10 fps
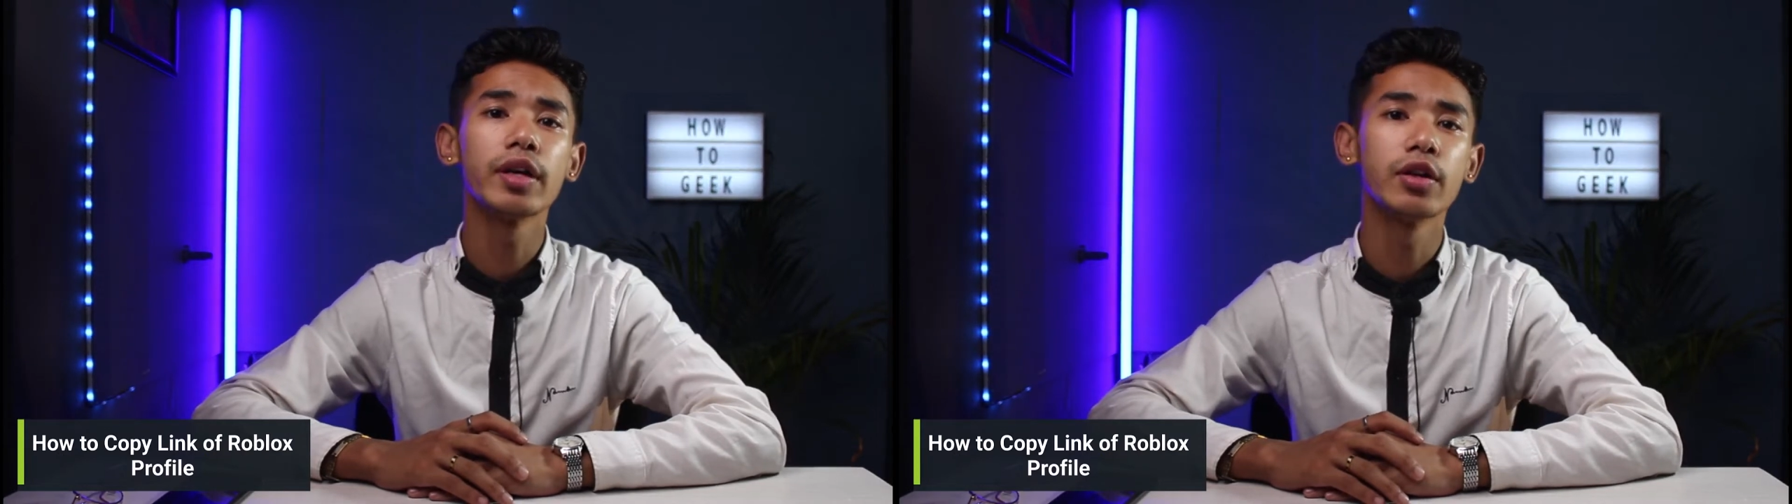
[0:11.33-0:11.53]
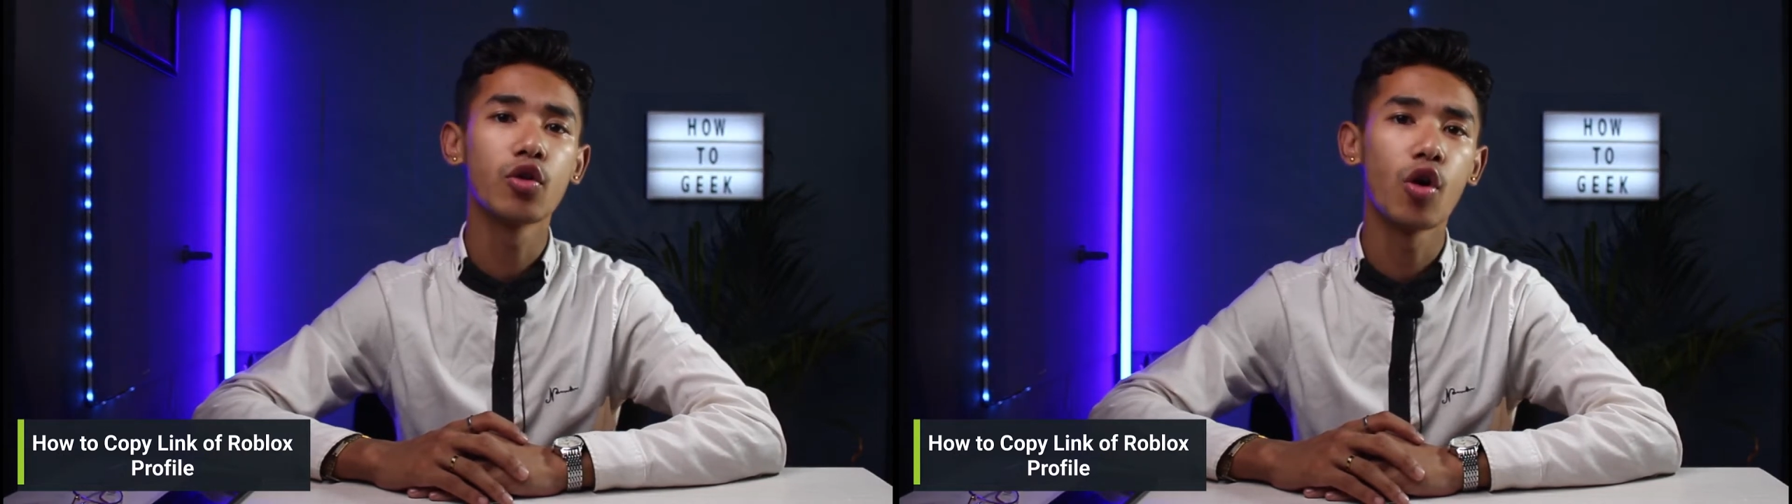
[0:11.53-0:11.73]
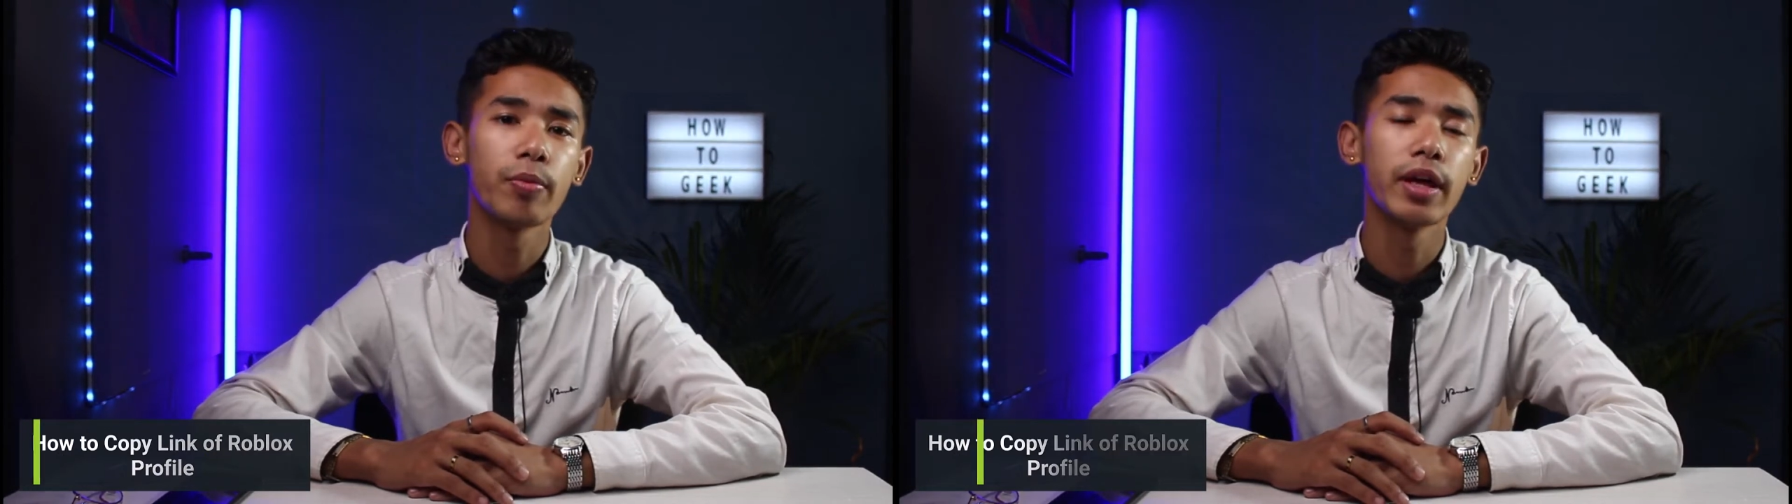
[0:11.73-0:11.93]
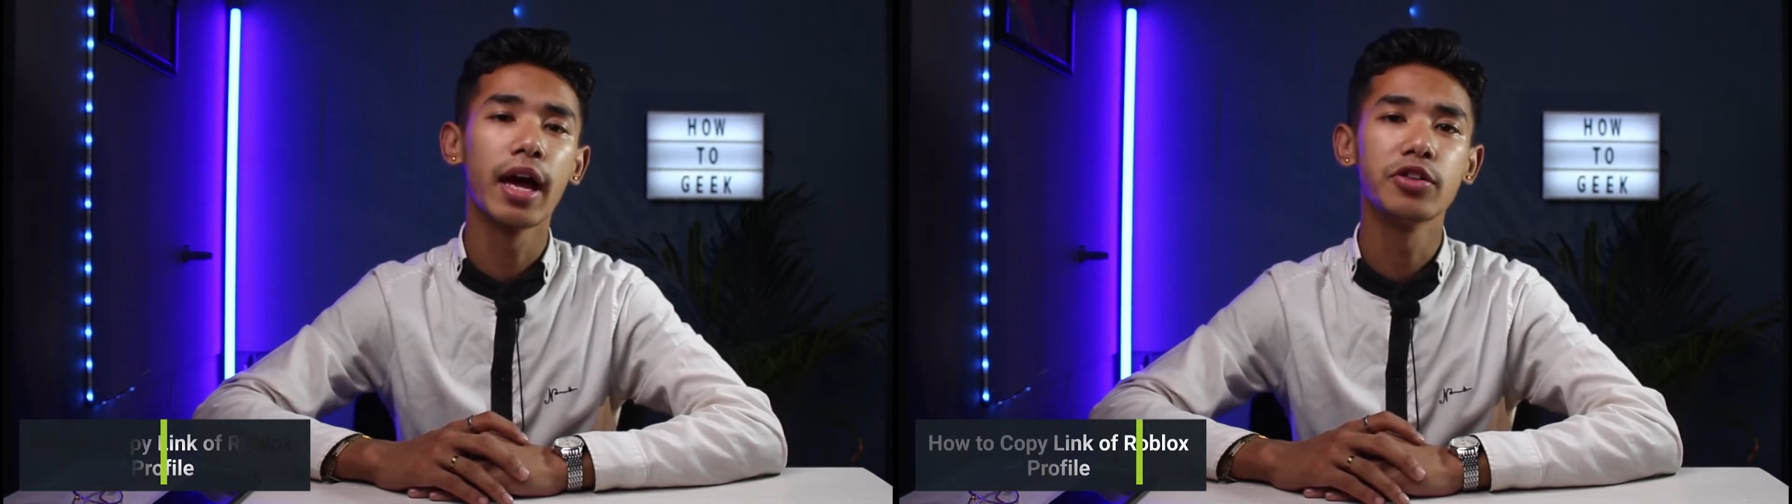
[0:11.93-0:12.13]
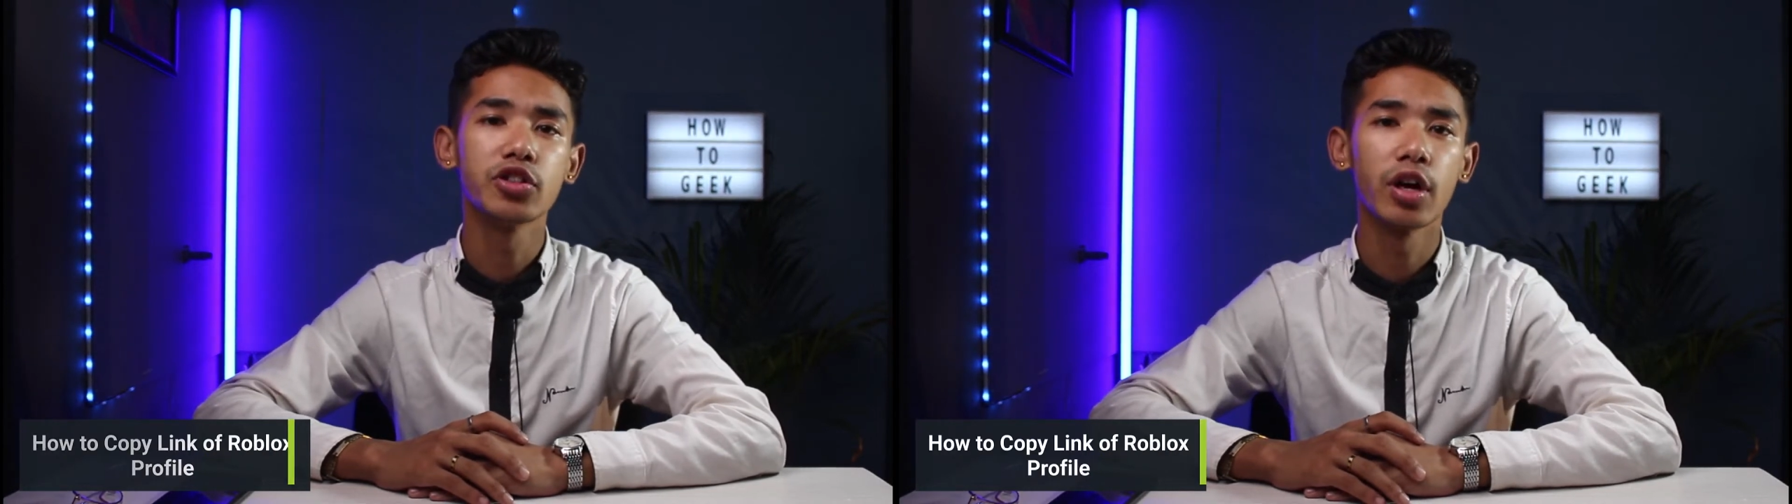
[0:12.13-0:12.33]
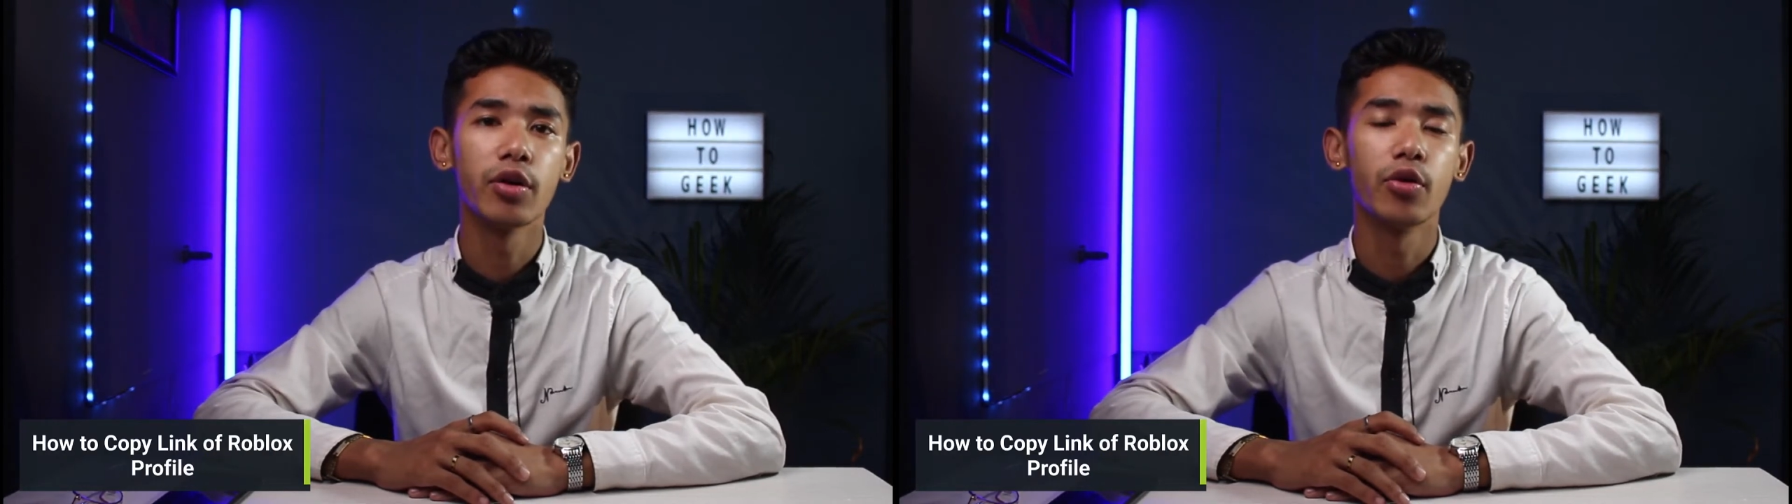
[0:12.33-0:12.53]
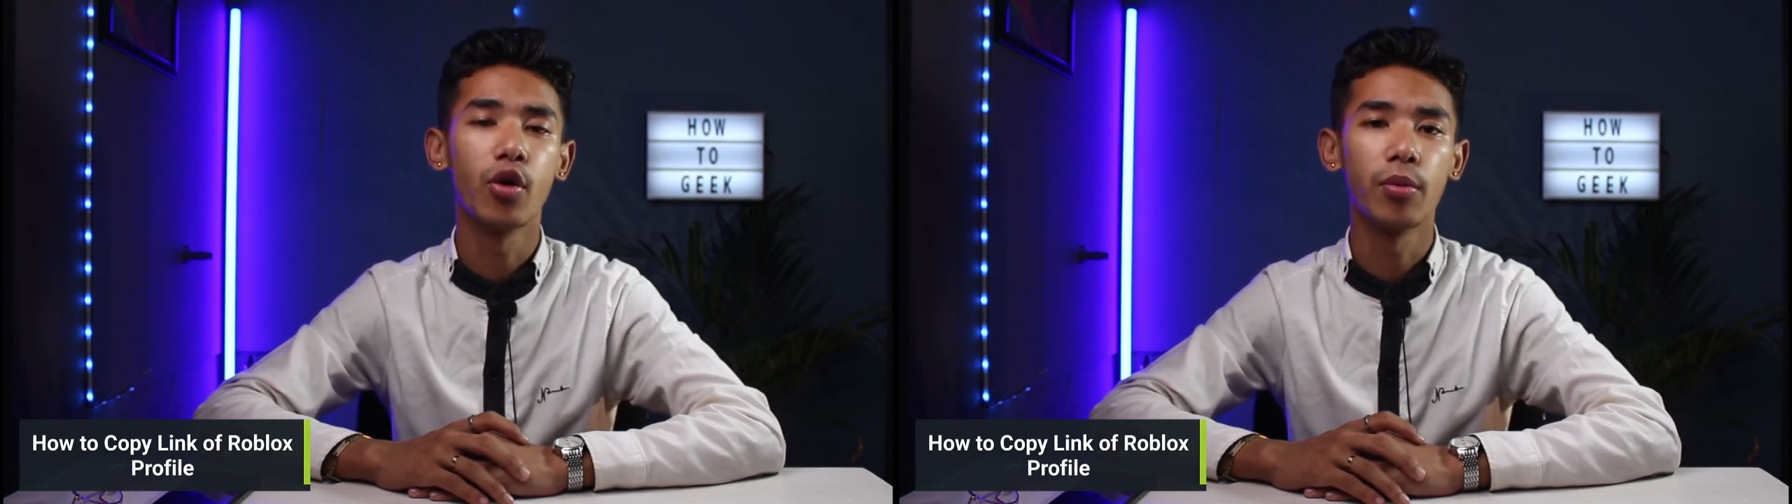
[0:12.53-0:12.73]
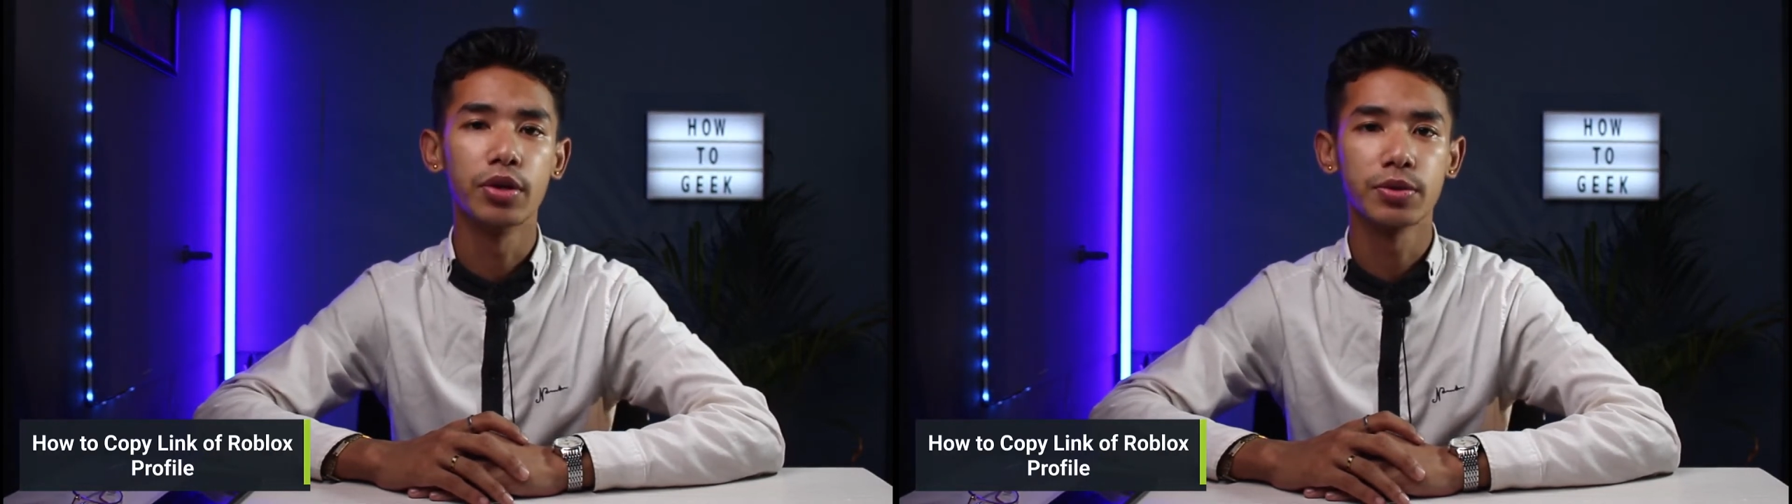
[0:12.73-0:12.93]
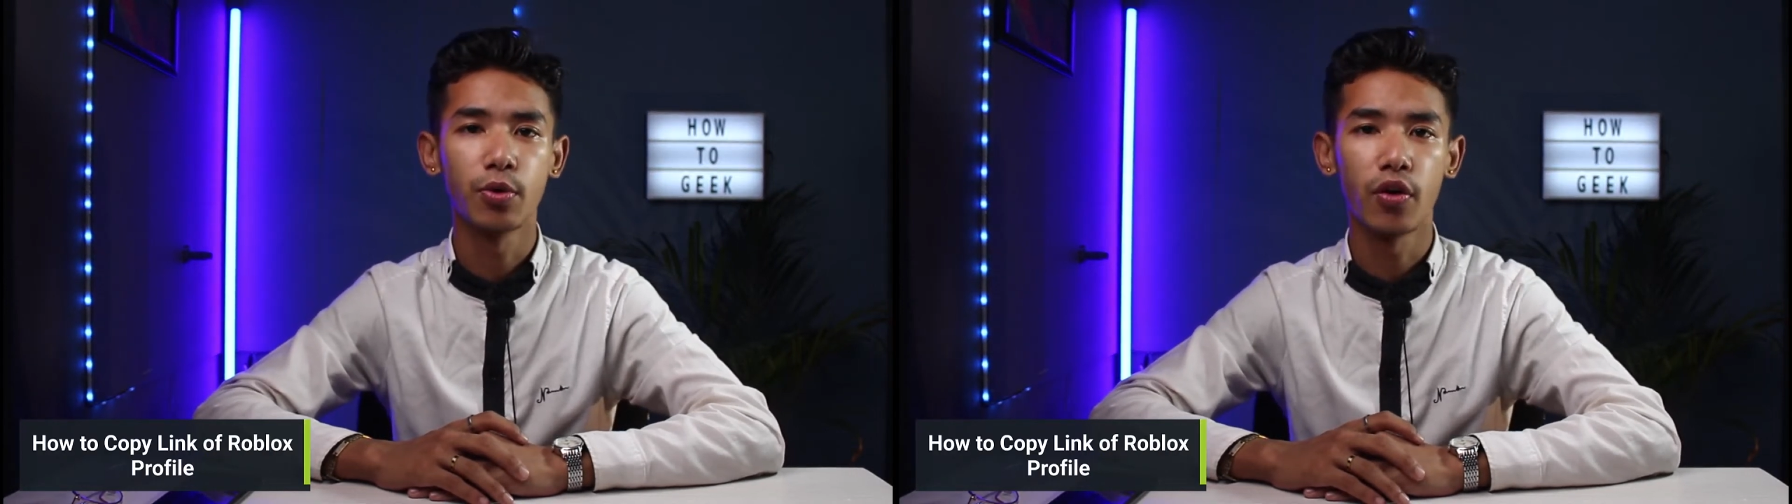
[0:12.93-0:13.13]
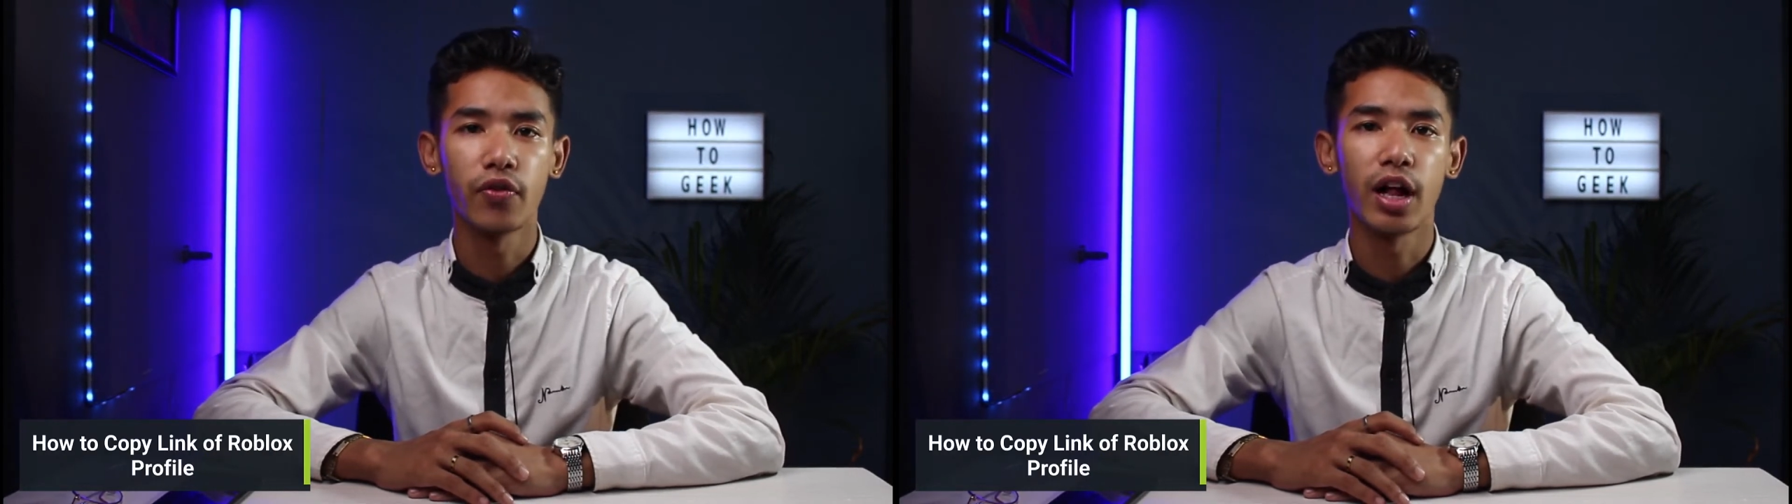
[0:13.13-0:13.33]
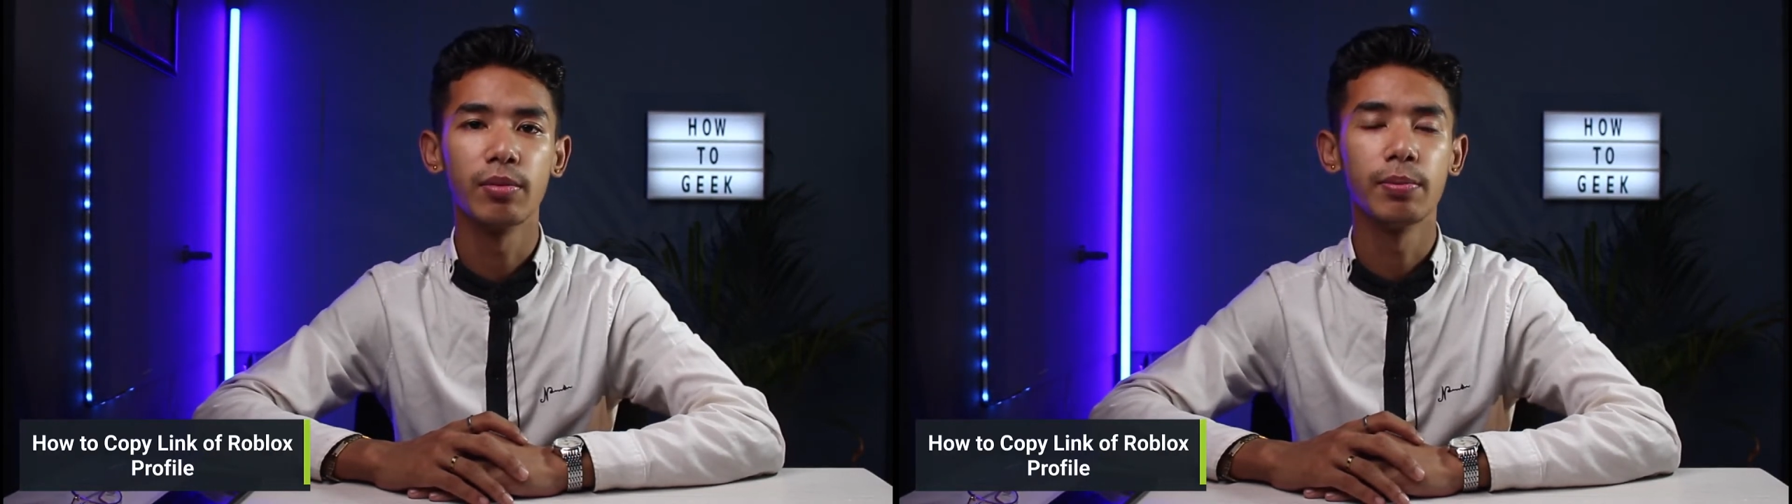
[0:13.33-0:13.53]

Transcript: you can copy and share your Roblox profile.